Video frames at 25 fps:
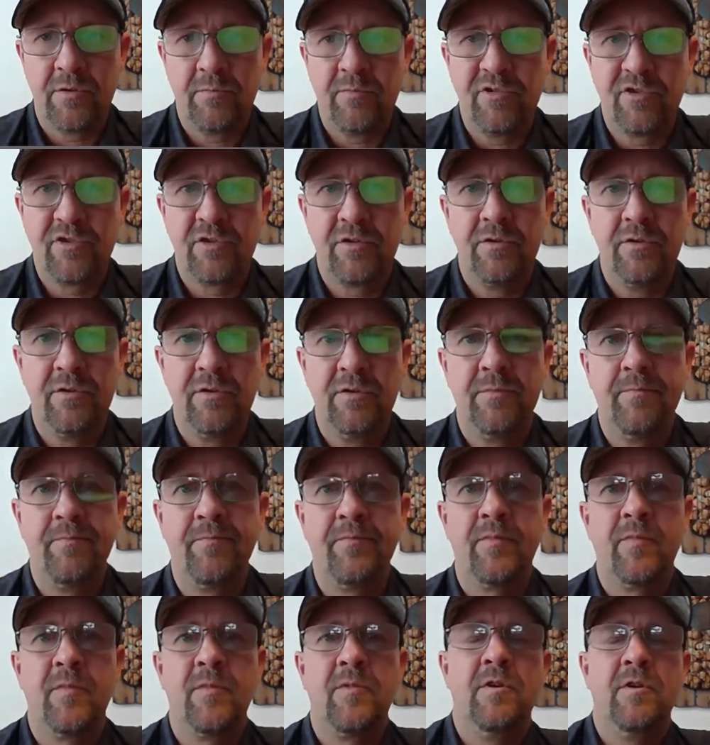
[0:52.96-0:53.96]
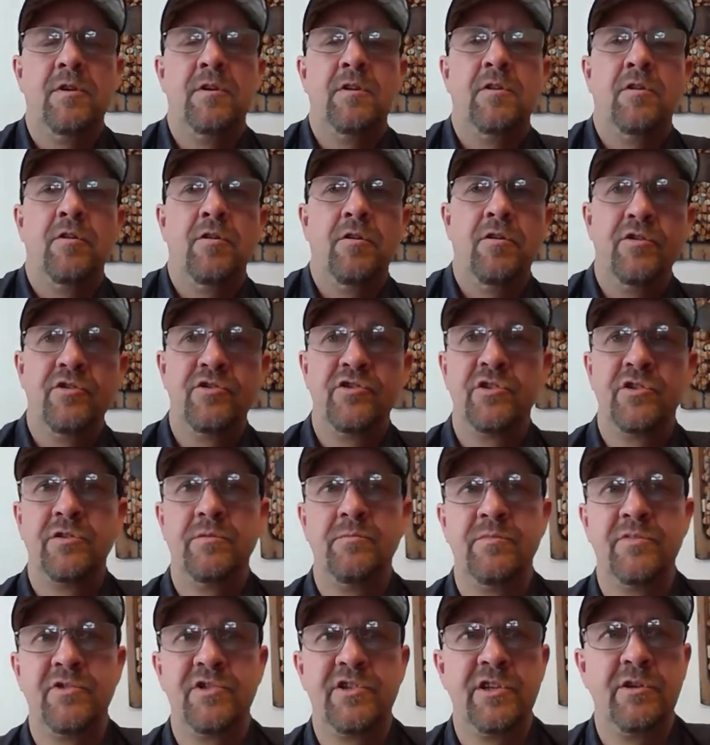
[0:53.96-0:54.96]
I'm just going to enlarge
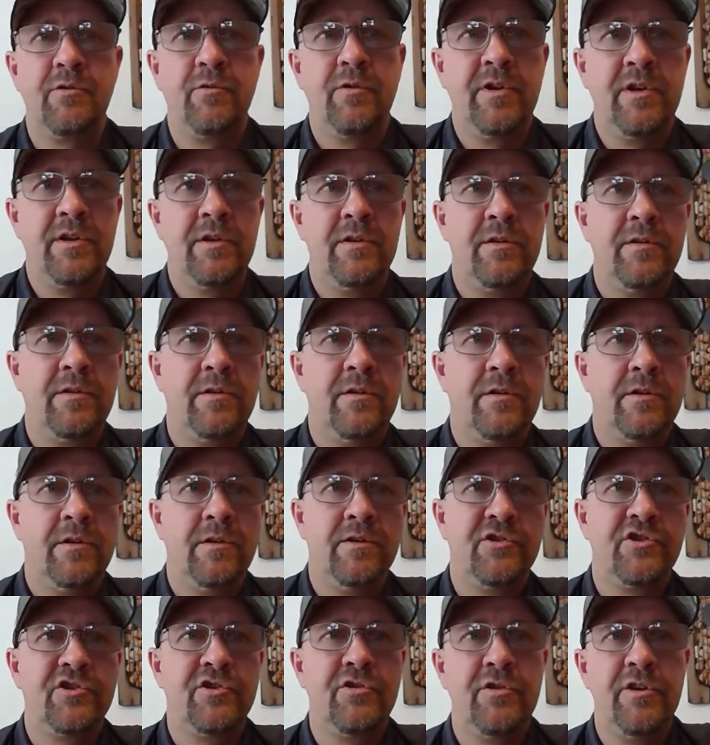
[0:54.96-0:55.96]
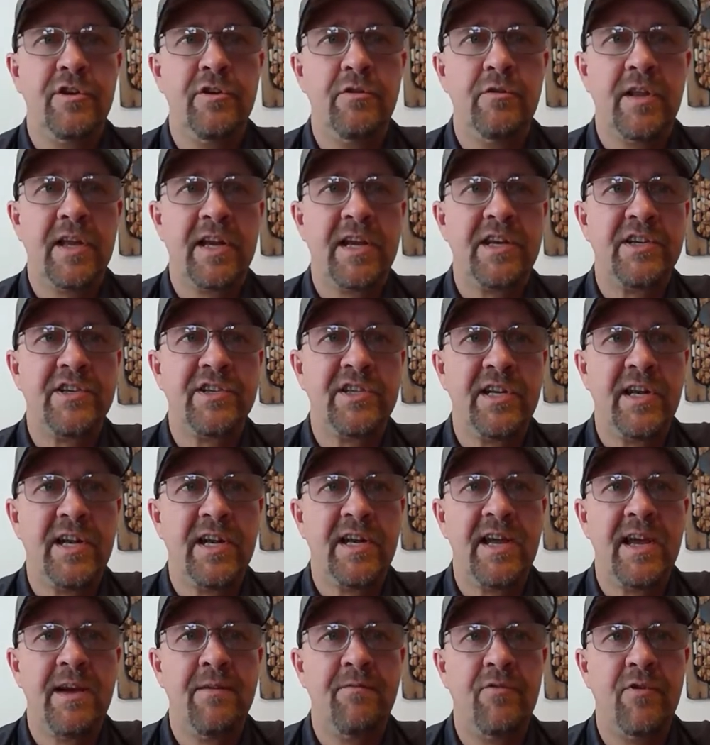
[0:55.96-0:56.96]
Silhouette Studio. Like I said, I
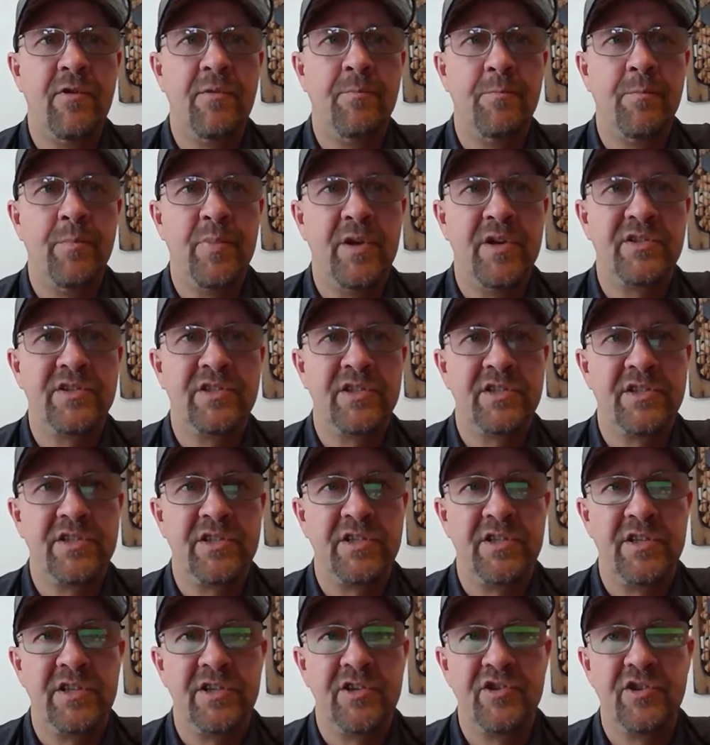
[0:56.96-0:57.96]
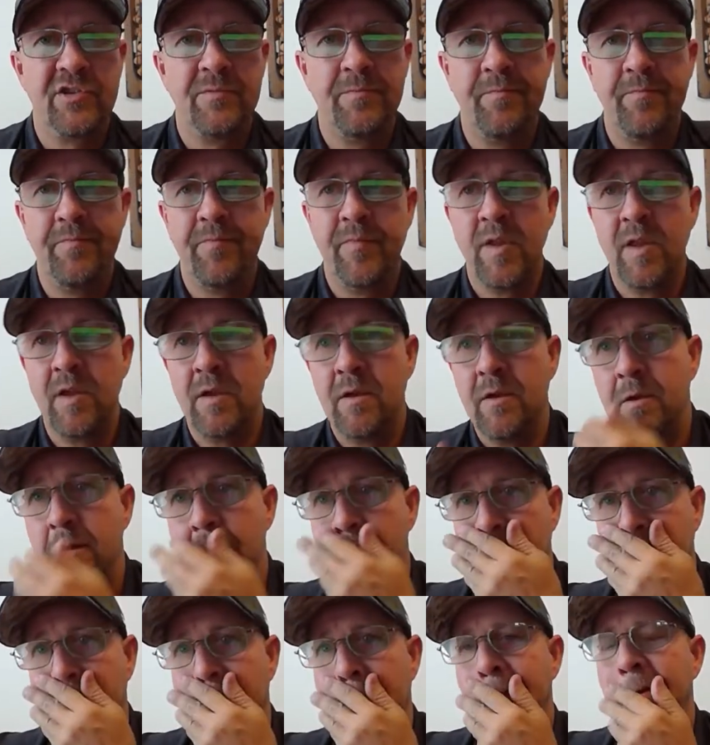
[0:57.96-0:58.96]
have the business edition.
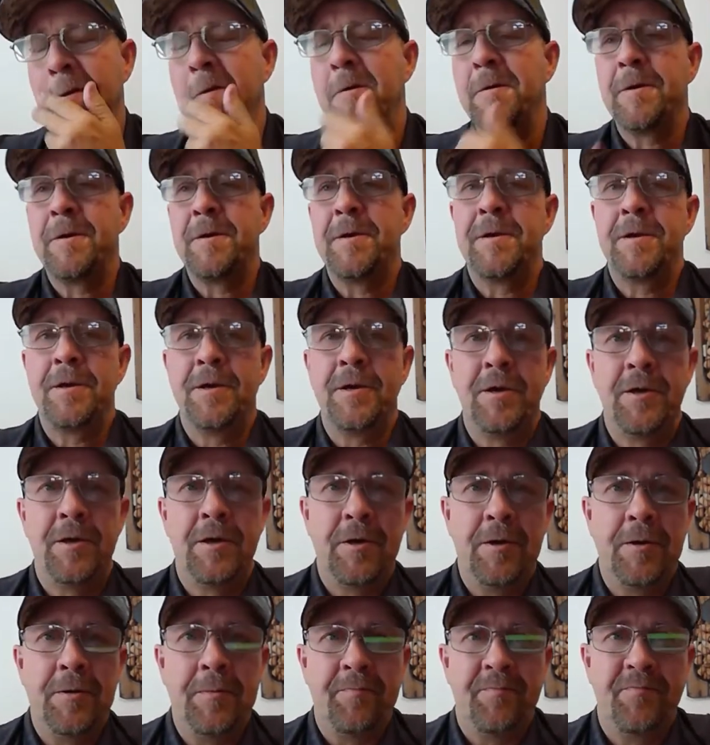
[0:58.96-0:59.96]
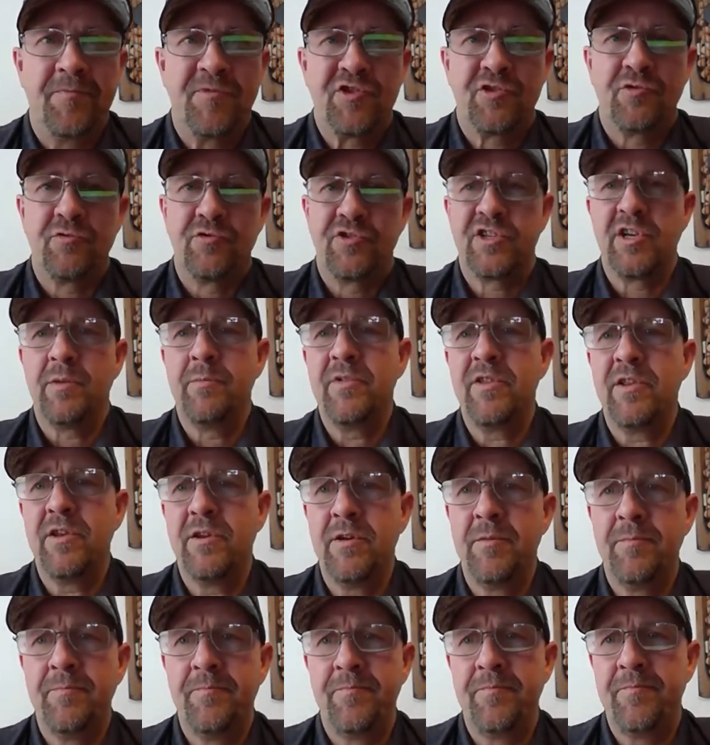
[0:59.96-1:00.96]
Okay, so some of
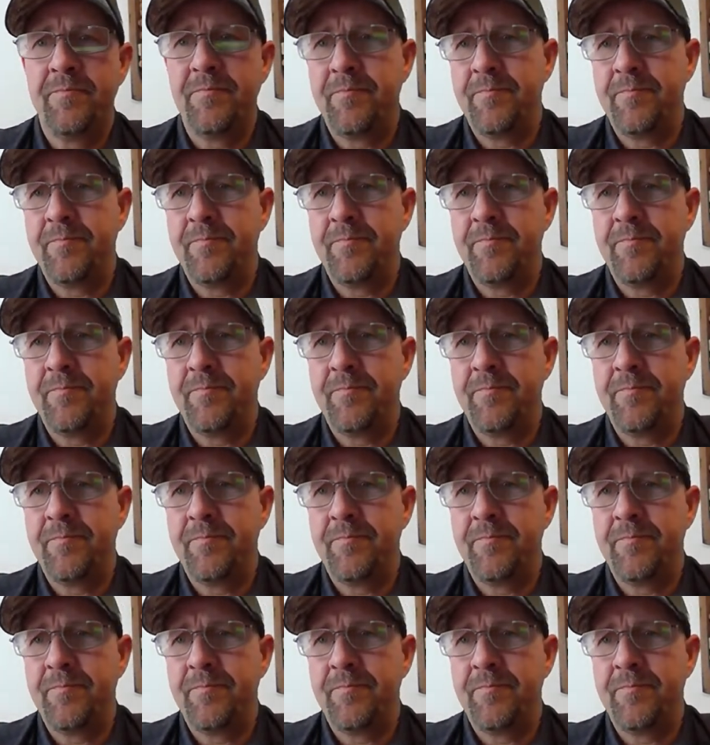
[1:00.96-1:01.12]
the